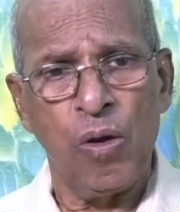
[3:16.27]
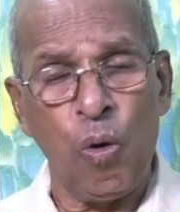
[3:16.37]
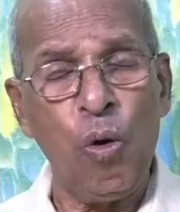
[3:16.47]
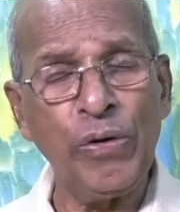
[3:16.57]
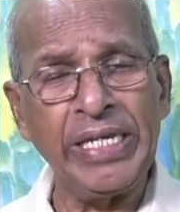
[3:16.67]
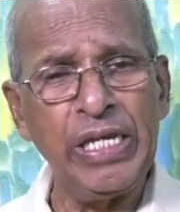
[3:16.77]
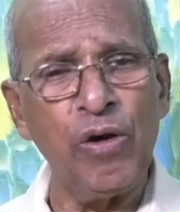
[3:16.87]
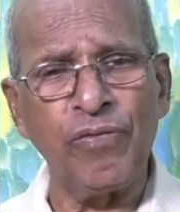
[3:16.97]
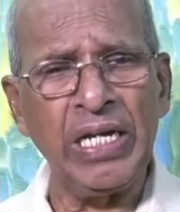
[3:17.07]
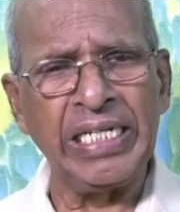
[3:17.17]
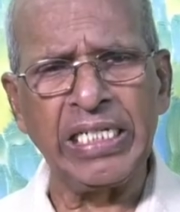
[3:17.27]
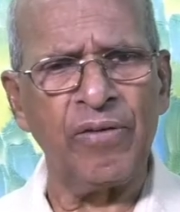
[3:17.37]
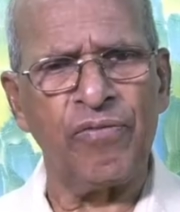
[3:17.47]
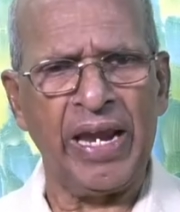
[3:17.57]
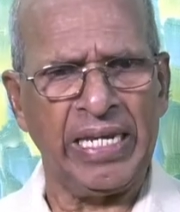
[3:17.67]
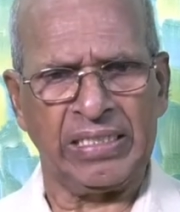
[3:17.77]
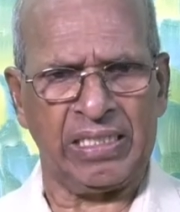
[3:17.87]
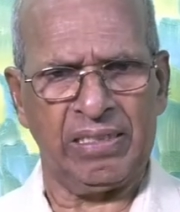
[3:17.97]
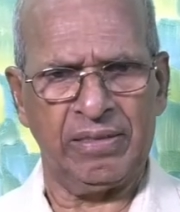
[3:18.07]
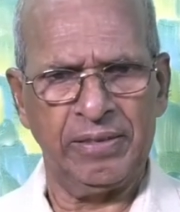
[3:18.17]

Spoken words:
"O ye of little faith."